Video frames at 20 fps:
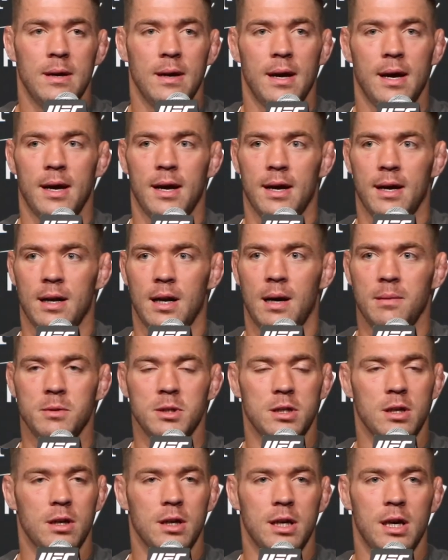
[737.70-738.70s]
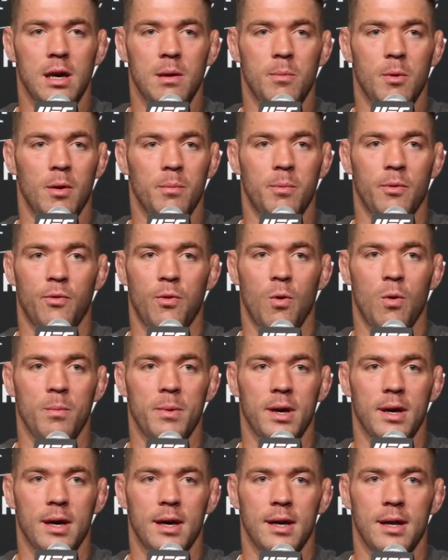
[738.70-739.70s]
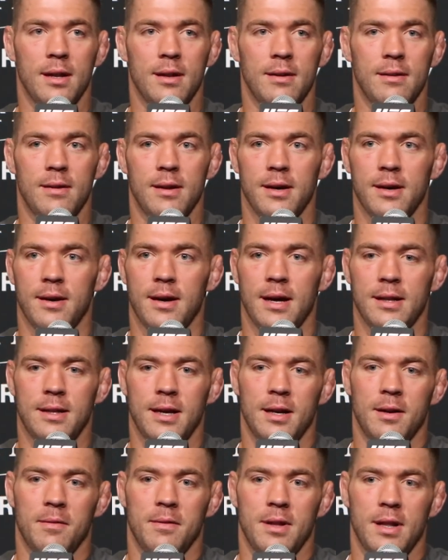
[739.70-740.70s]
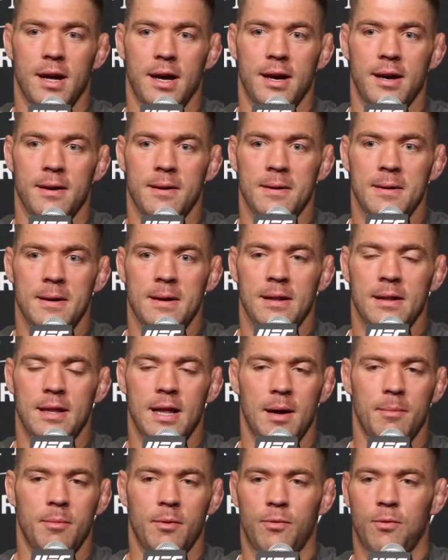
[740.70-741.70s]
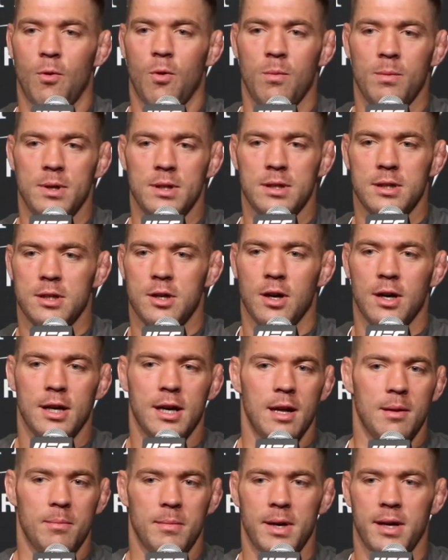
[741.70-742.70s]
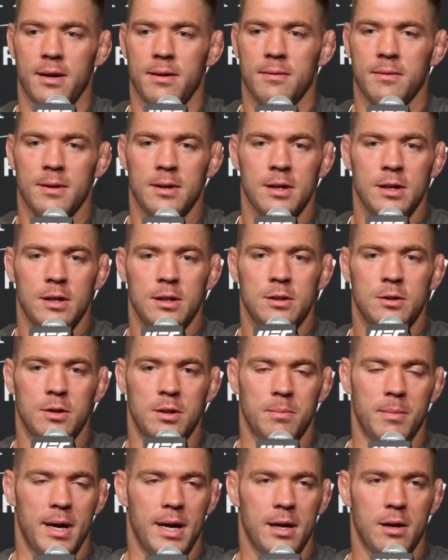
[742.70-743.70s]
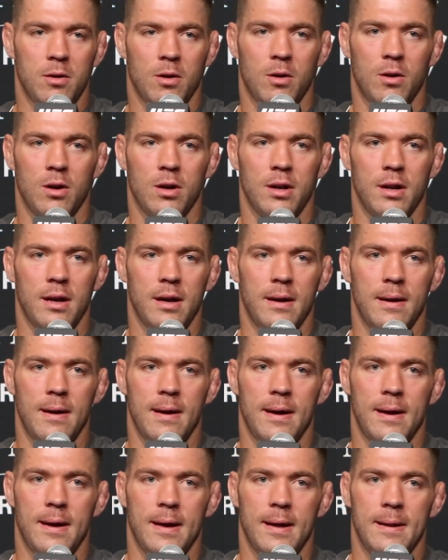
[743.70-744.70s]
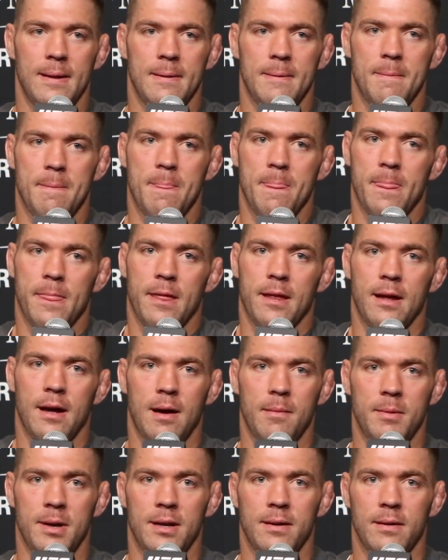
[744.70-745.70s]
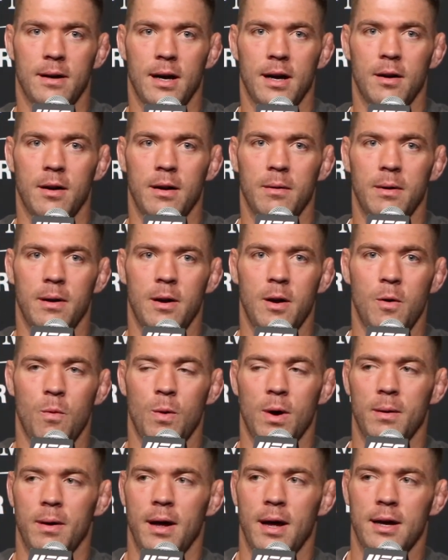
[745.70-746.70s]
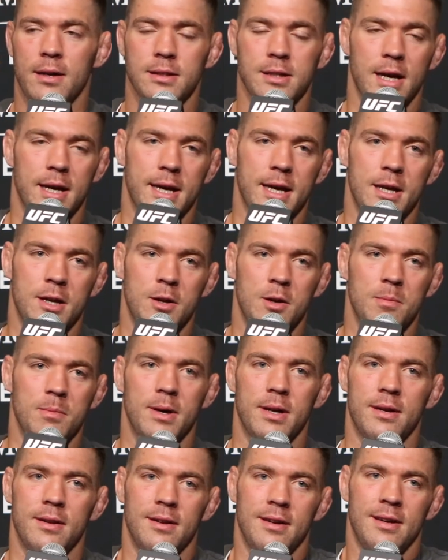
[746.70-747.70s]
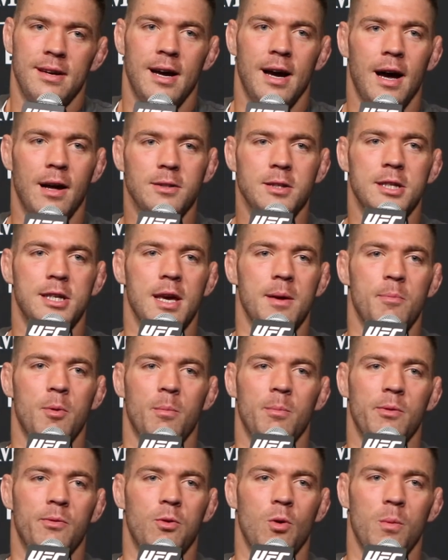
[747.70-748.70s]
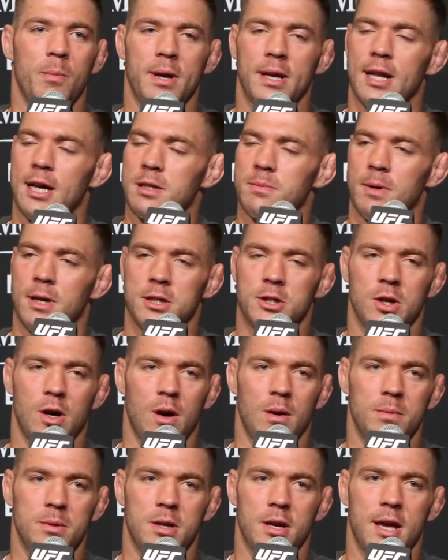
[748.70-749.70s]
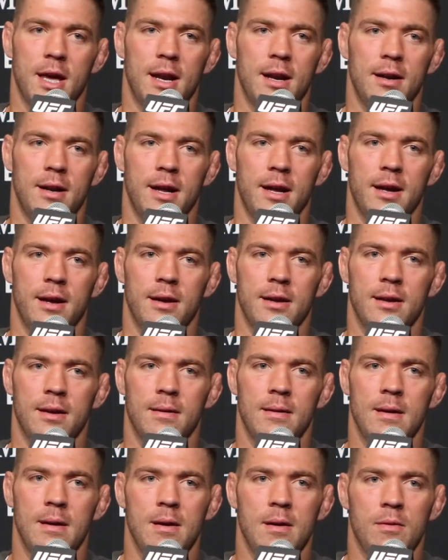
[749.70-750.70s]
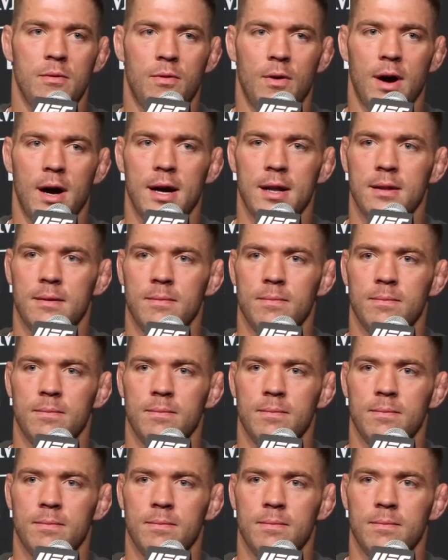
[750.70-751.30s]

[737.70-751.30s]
and I'm just going to keep on performing. And at the end of the day, that performance is going to get me to the main card. And I mean, I don't know what else I can do, but I'll just keep on performing. That's my job, to get in there, fight,